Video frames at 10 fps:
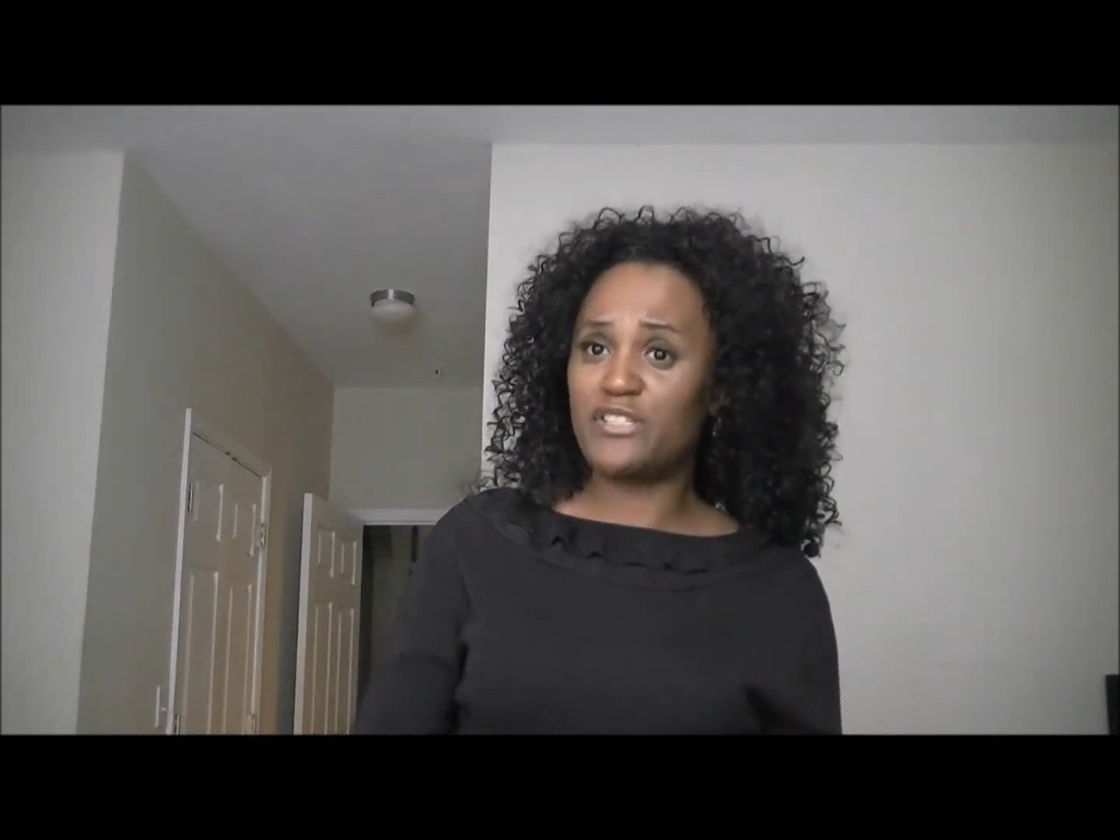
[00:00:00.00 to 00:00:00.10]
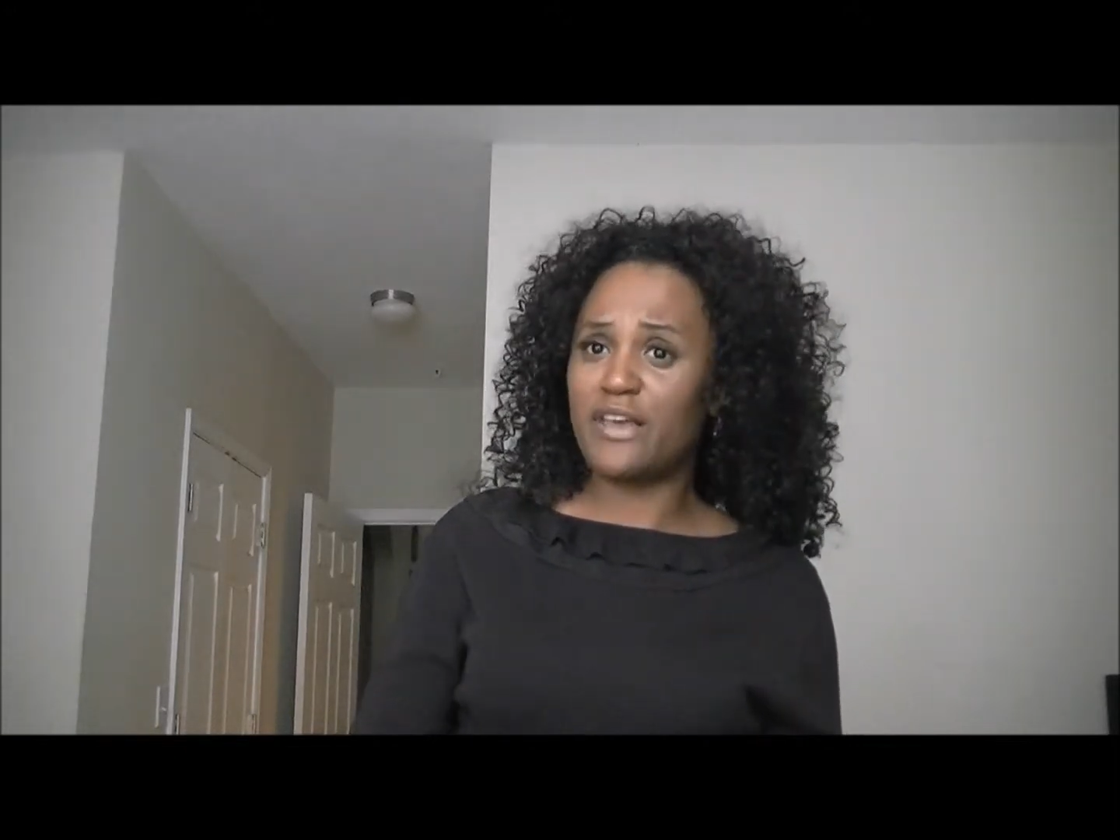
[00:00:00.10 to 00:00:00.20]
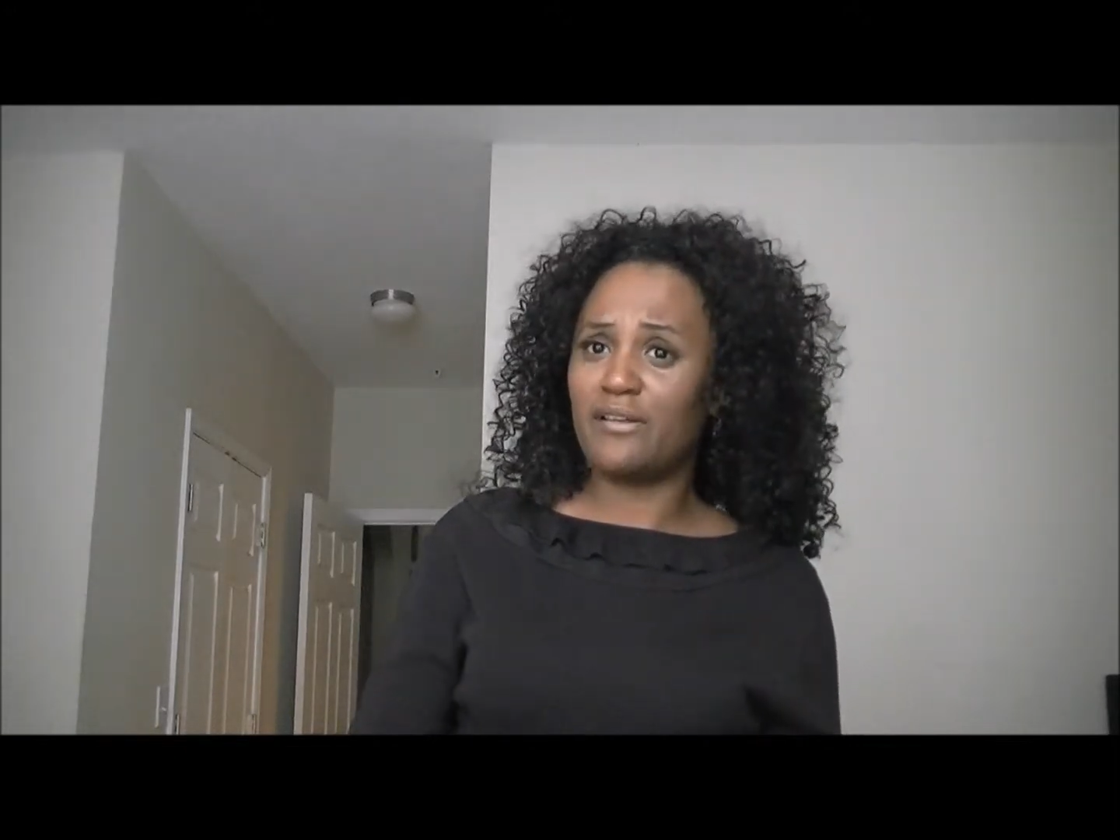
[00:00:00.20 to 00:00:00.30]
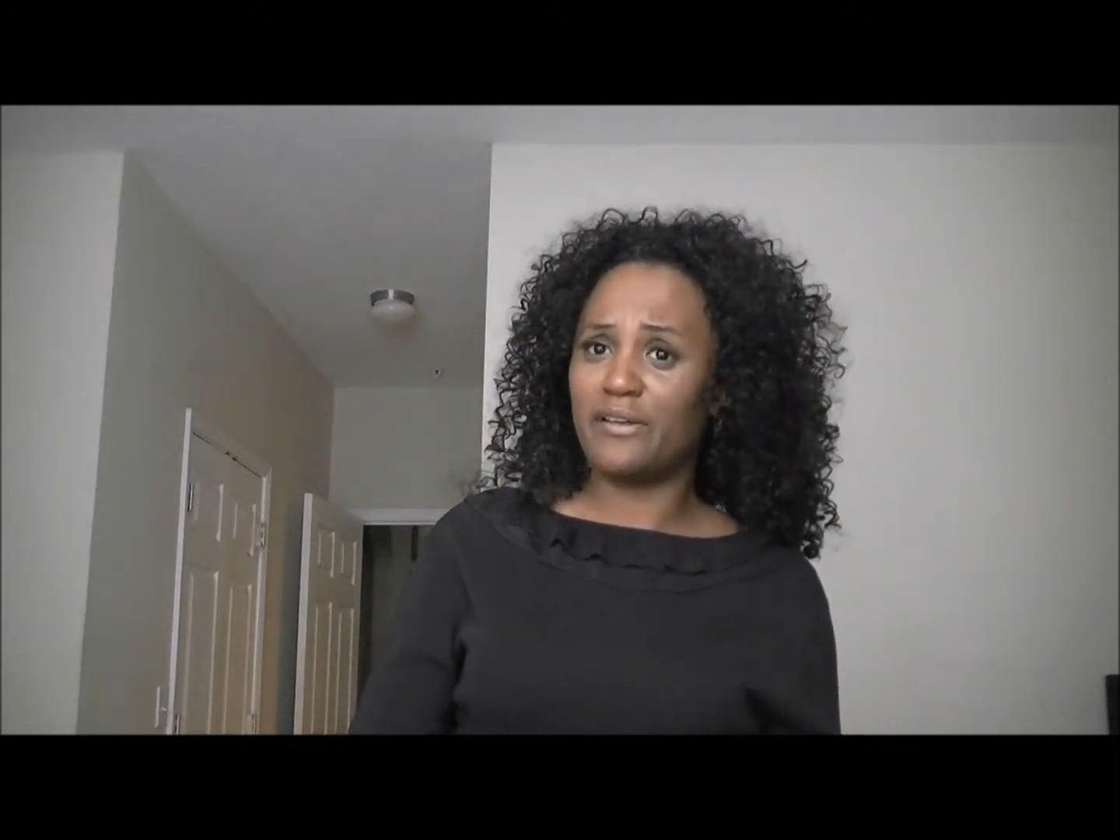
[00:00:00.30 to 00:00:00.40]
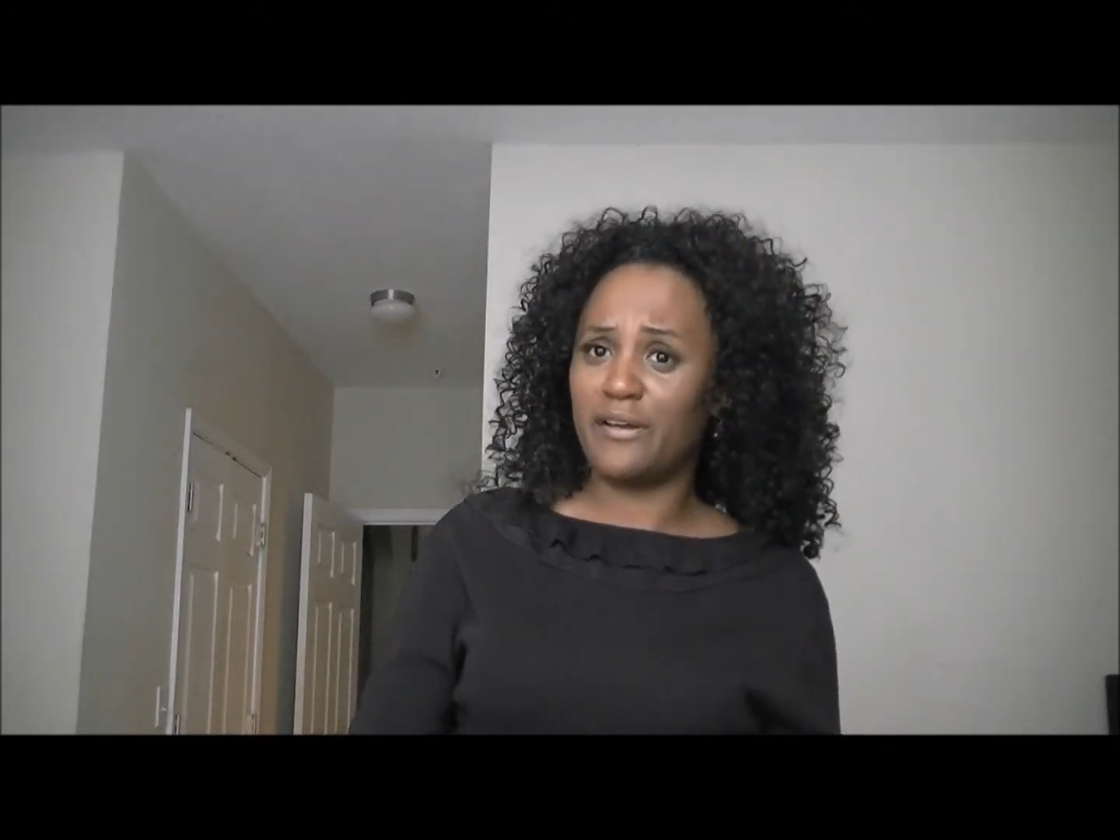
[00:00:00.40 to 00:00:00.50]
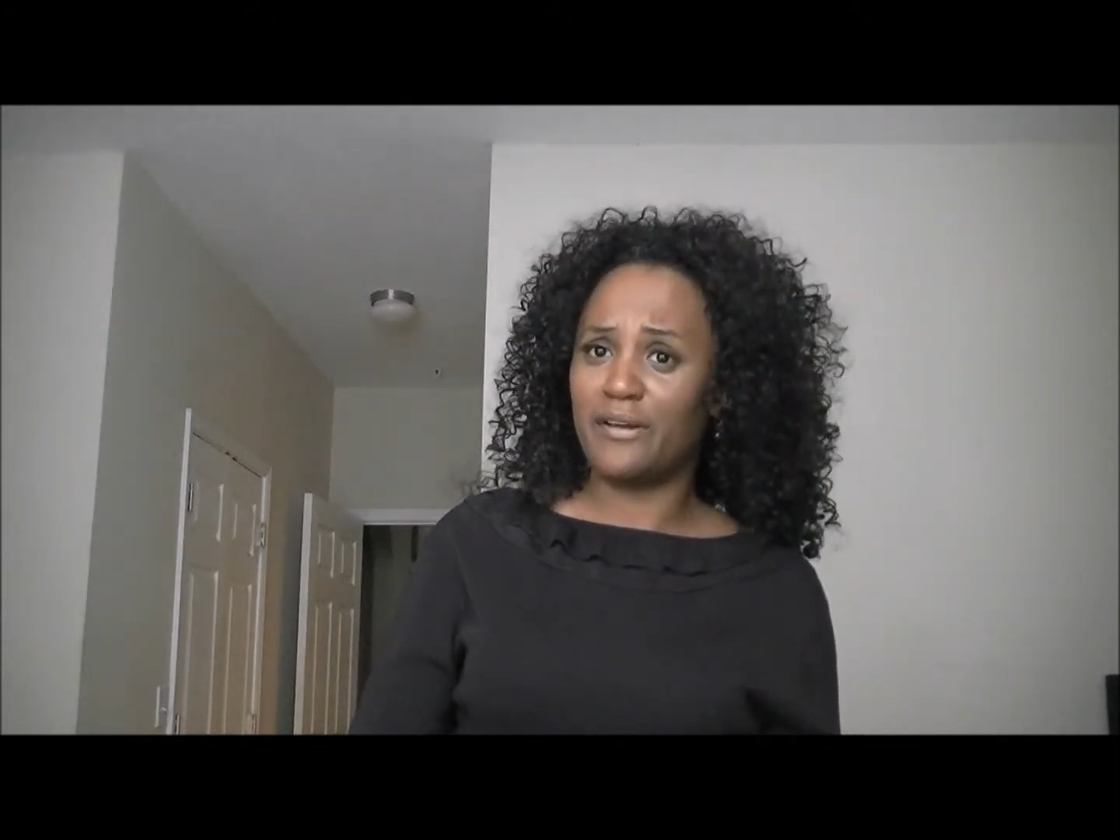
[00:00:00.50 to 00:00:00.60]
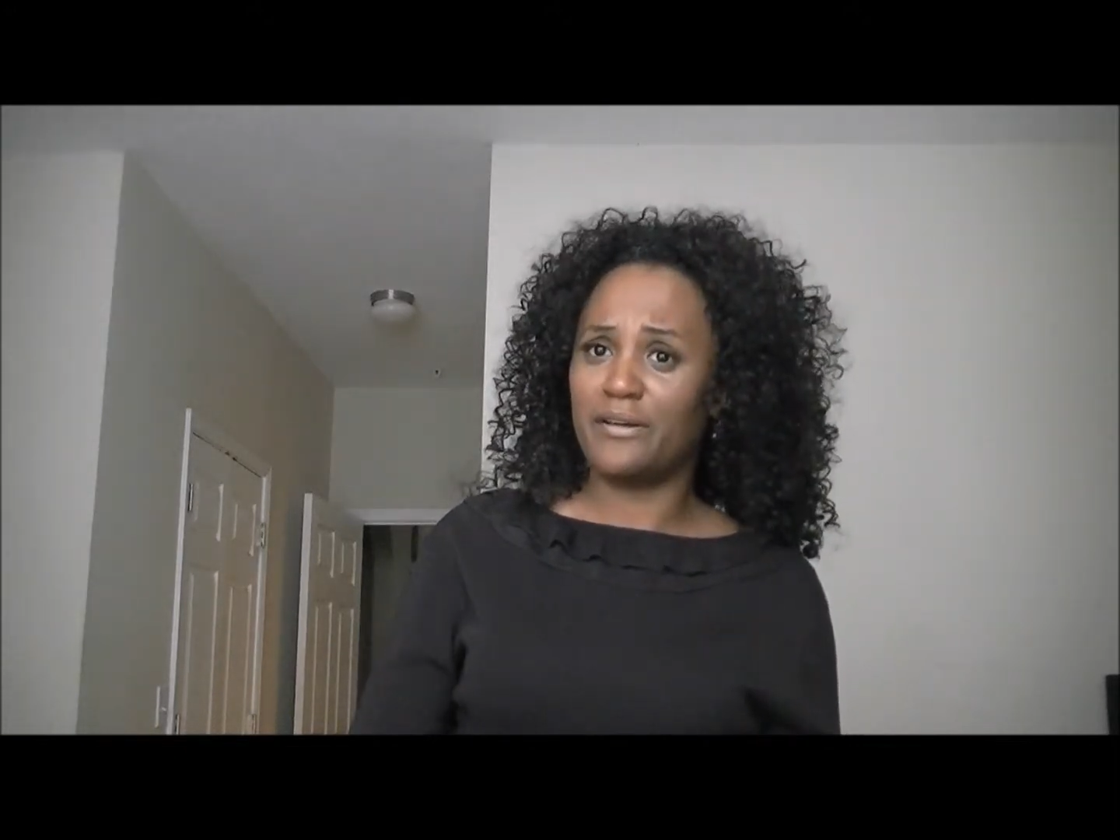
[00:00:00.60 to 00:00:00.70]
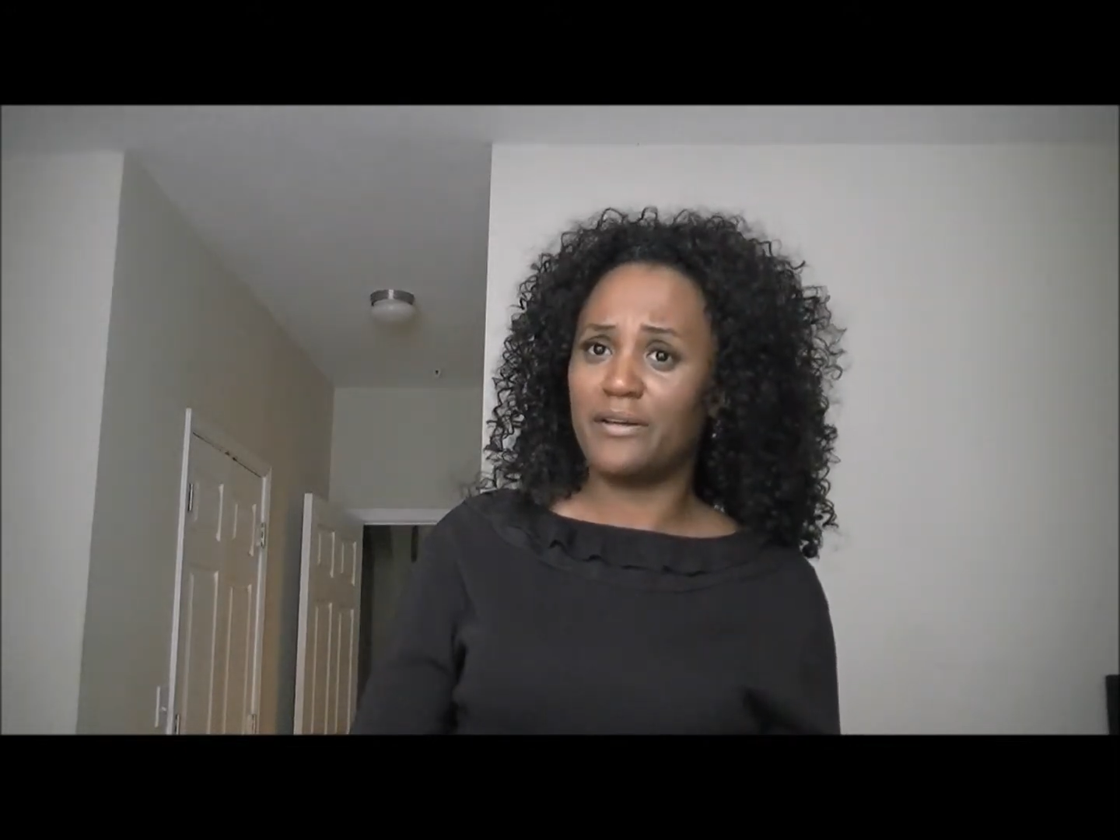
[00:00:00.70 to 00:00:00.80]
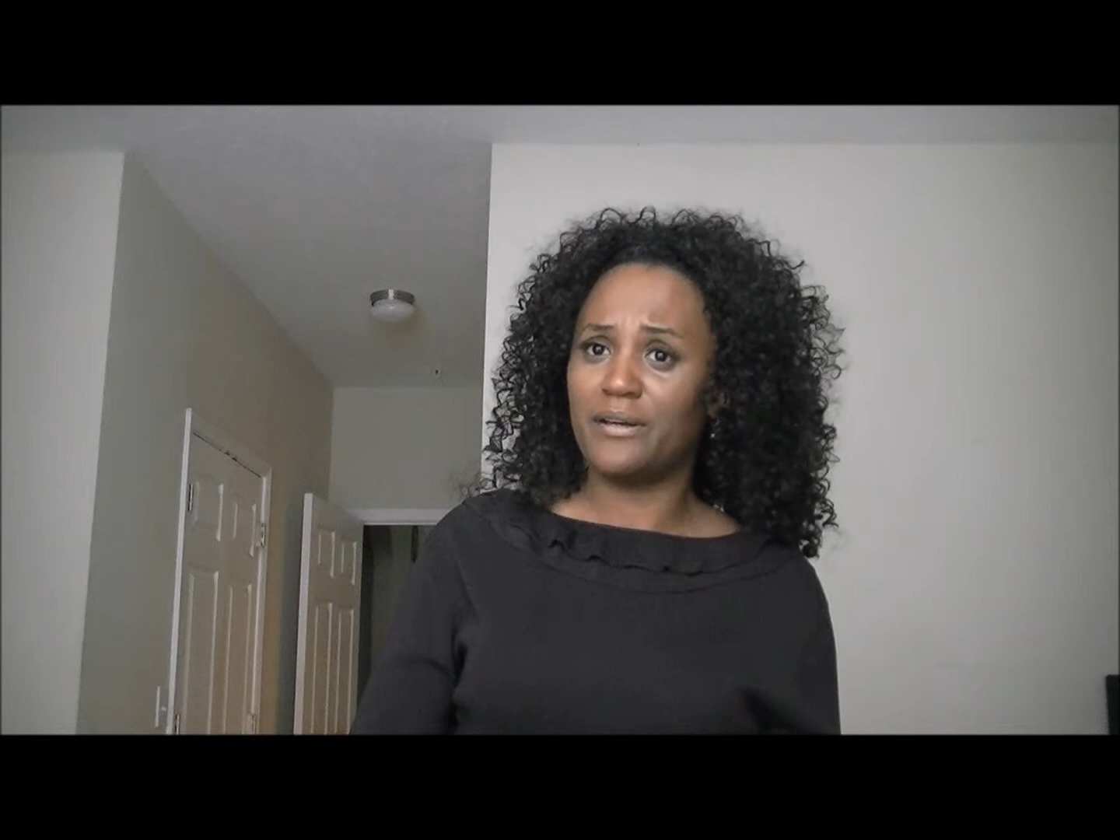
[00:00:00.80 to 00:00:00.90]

tell her.